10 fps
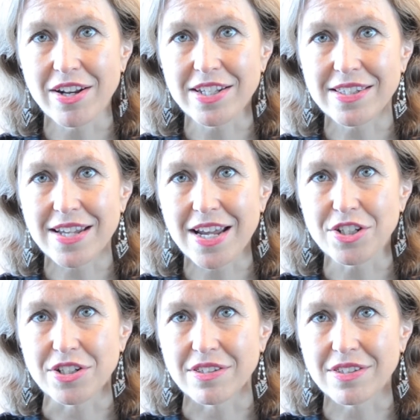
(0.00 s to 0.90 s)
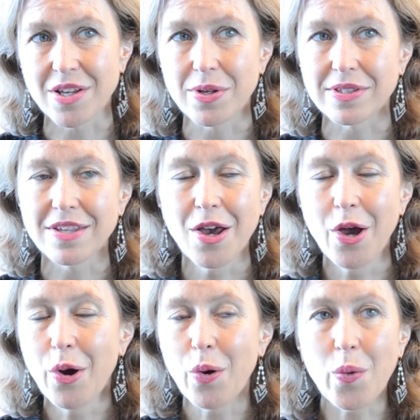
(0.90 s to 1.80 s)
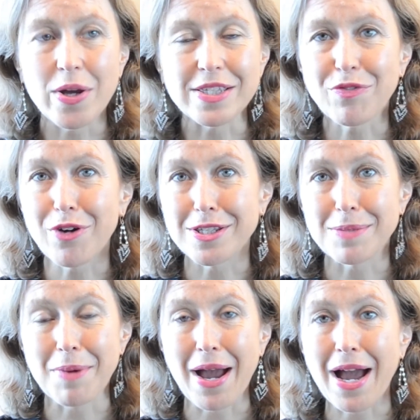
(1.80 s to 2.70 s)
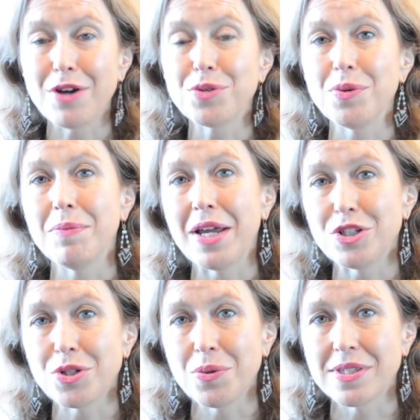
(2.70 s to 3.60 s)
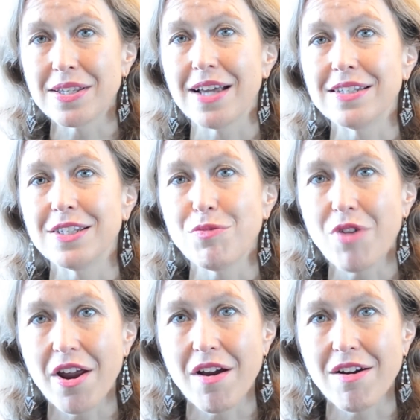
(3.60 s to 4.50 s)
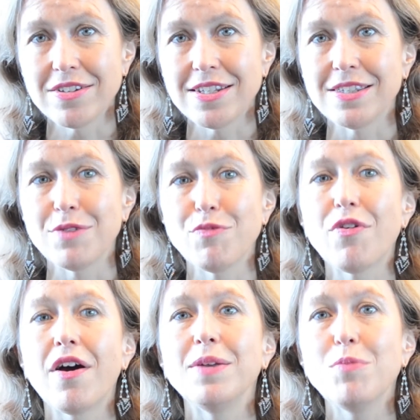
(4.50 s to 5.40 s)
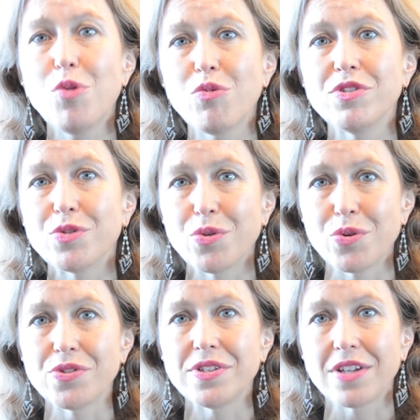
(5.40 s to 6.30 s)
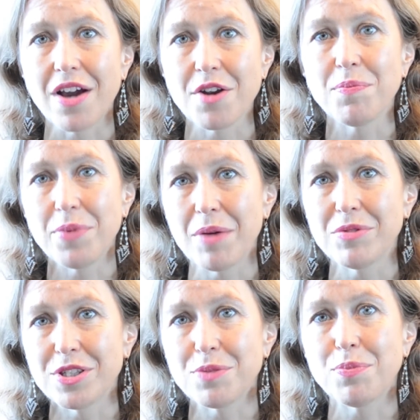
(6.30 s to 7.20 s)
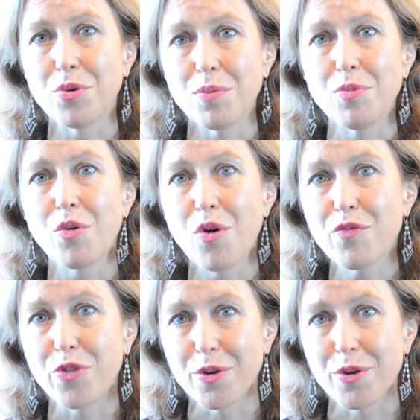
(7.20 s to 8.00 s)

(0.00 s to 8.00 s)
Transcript: early stages. So it's always for us about how do we make sure we're selecting the right artists and find more resource to kind of be able to support more of